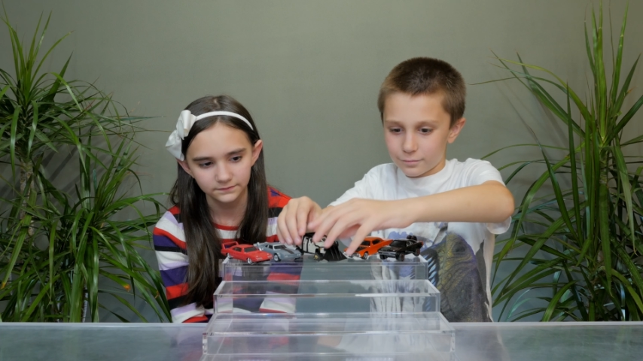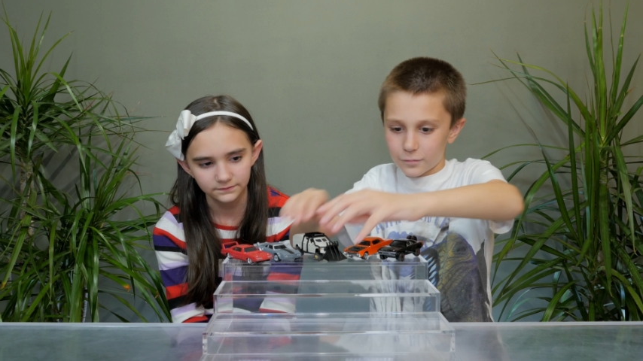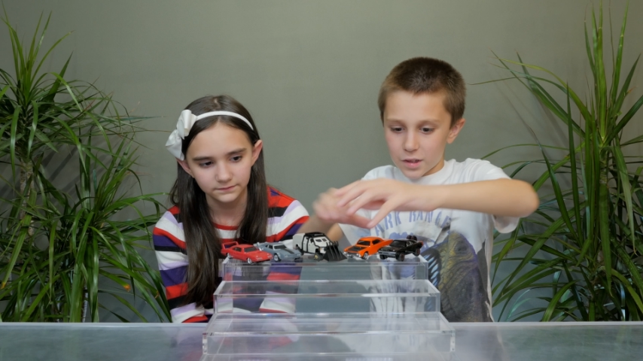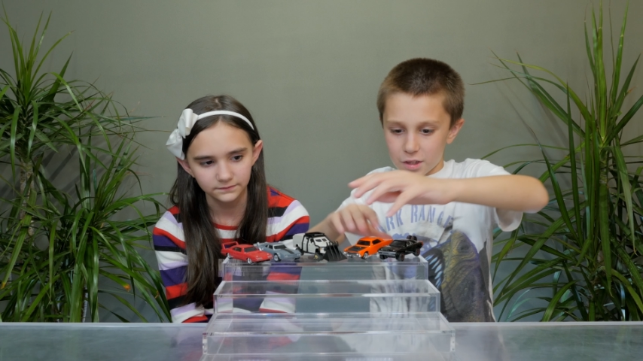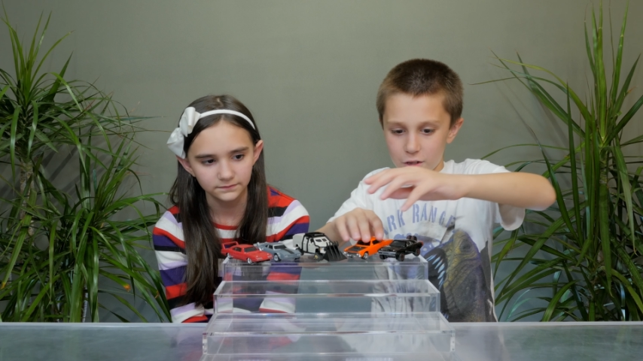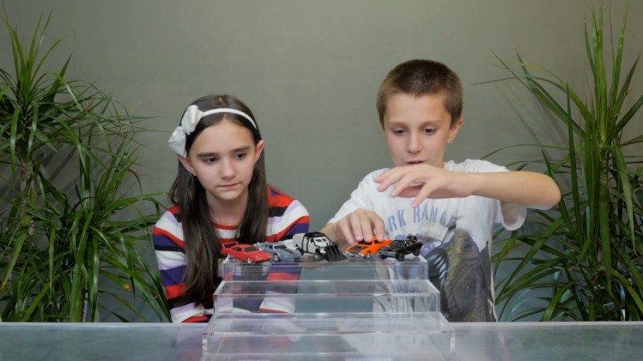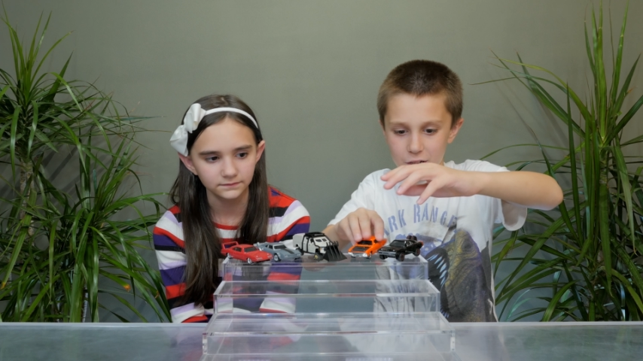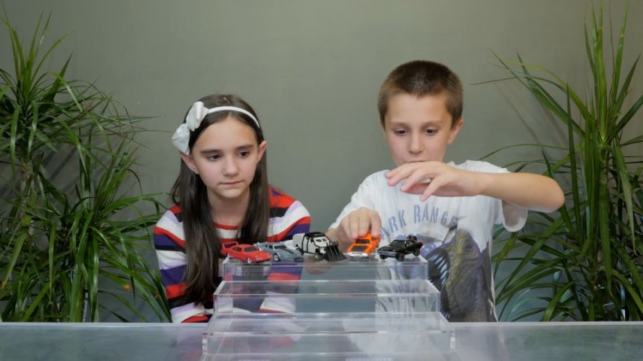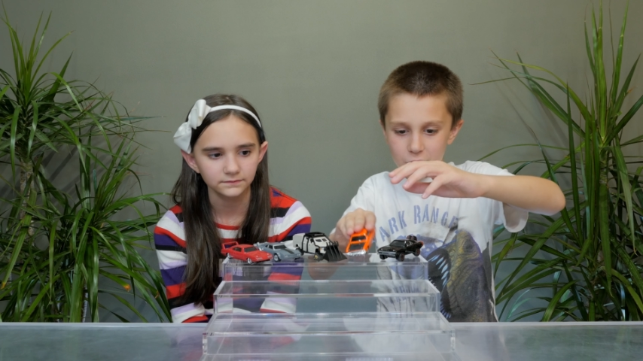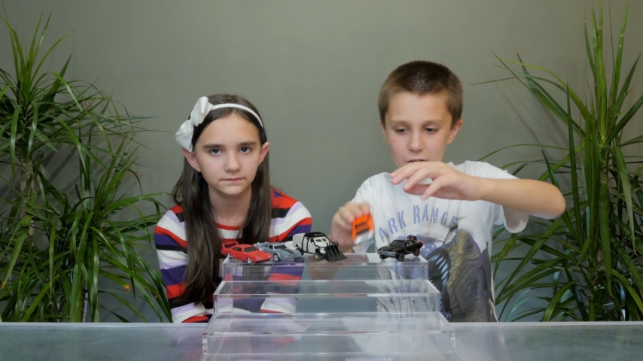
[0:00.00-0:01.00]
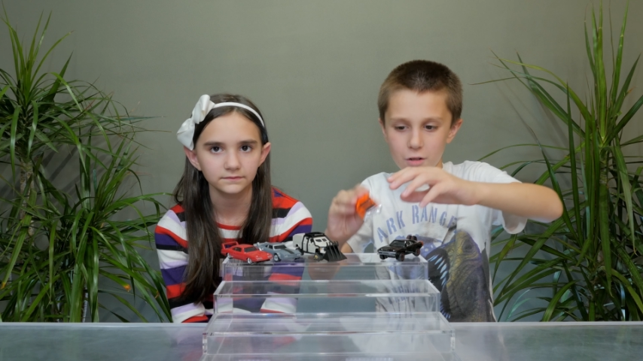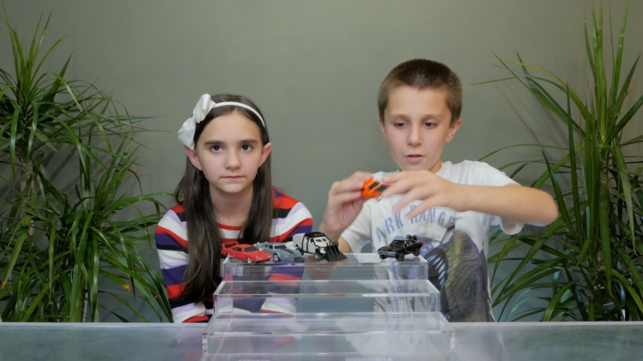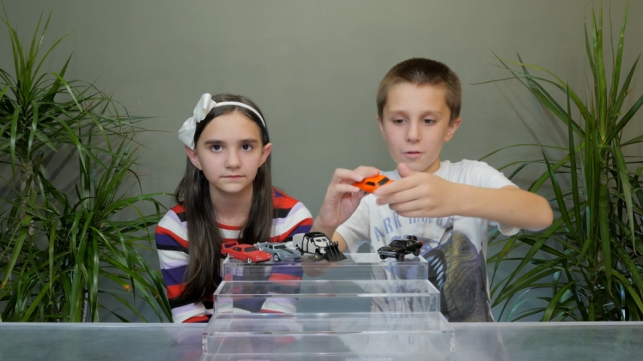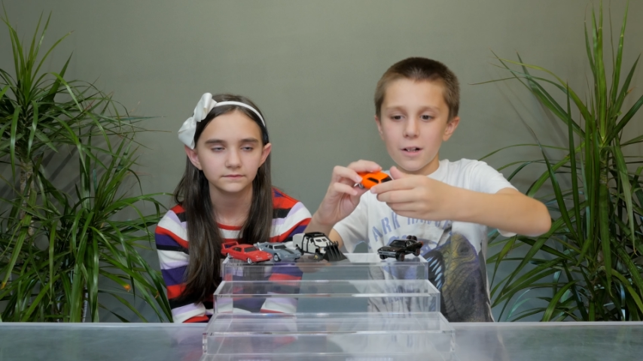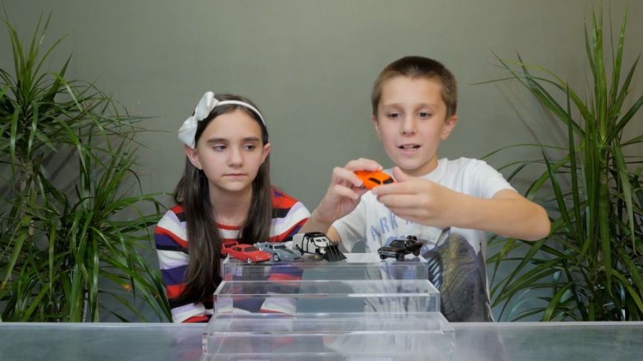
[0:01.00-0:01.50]
Speaker 1: Let's do this one too.
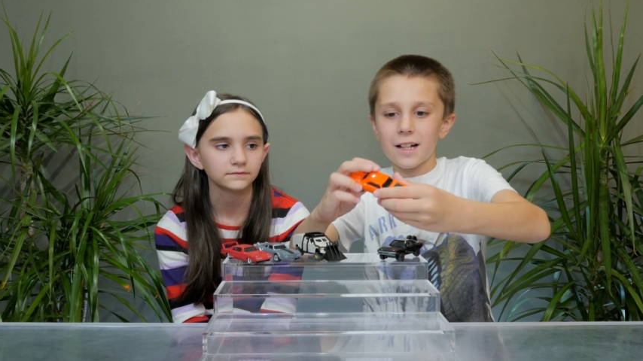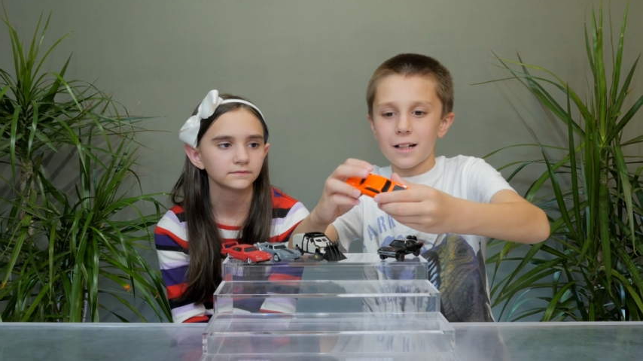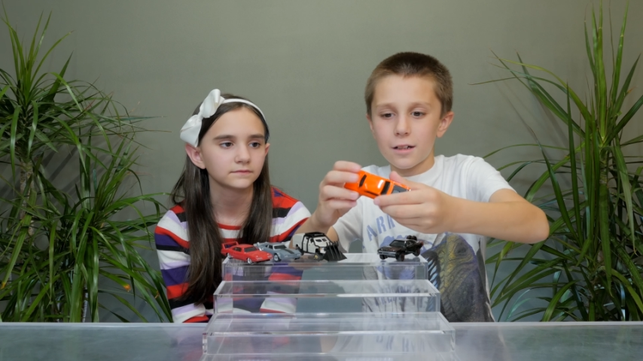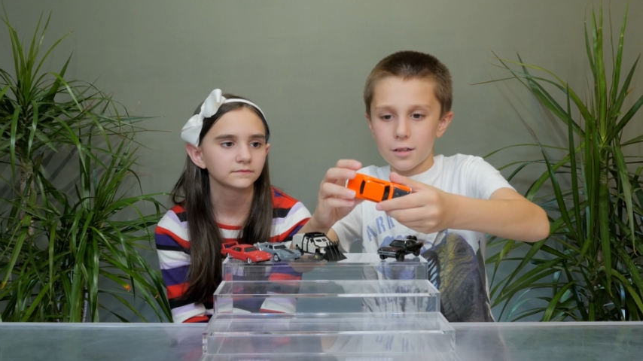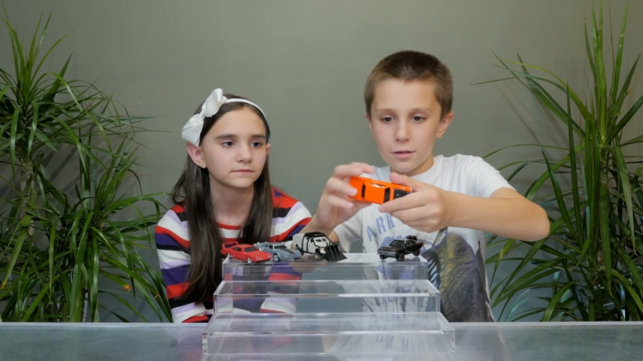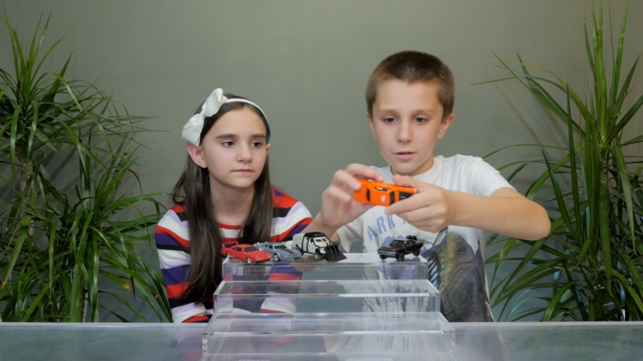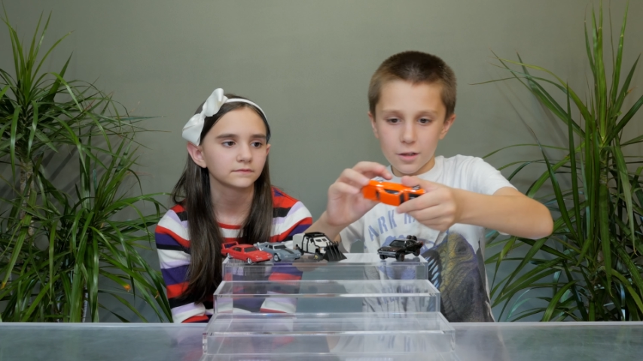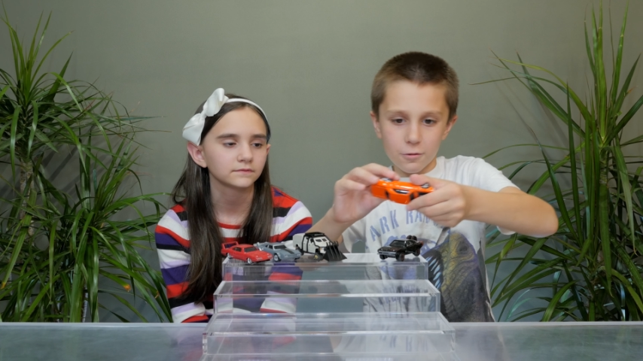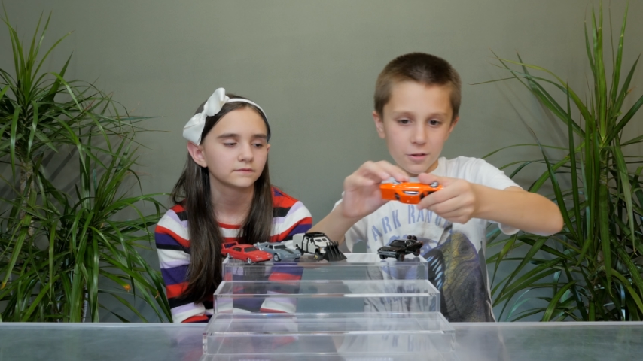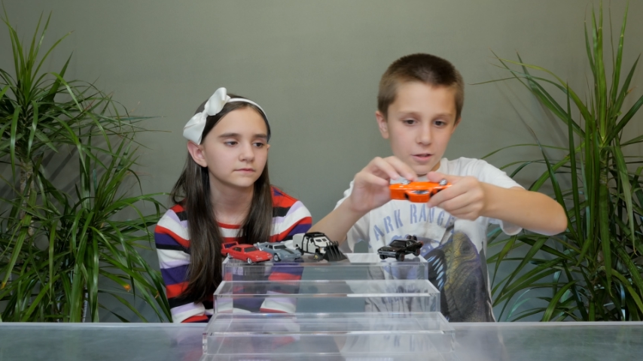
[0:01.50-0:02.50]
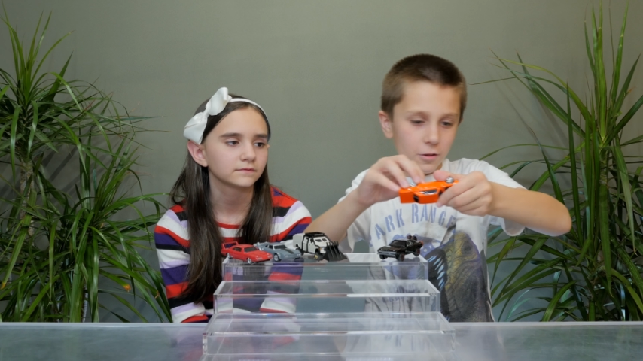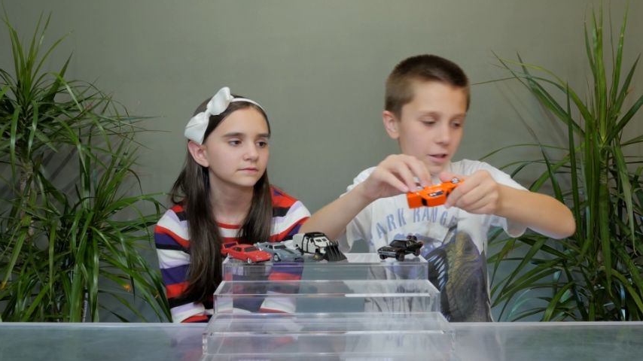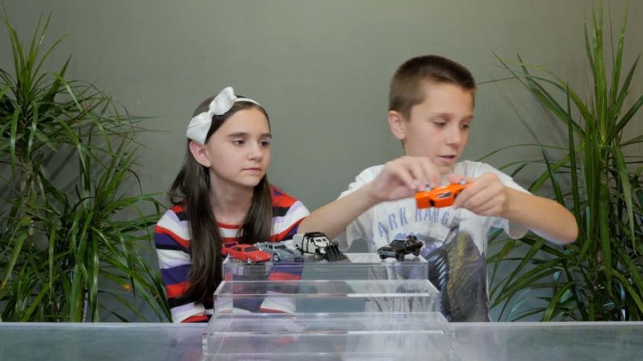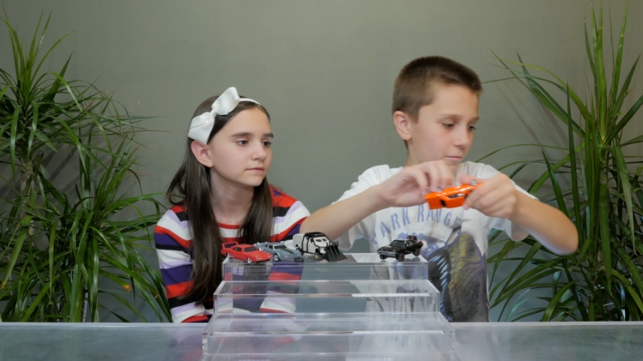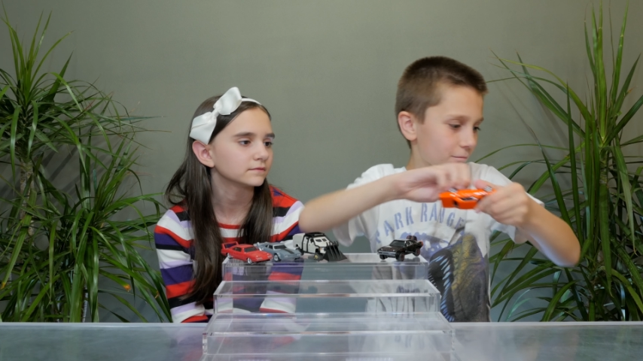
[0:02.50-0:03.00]
No, this one's still got.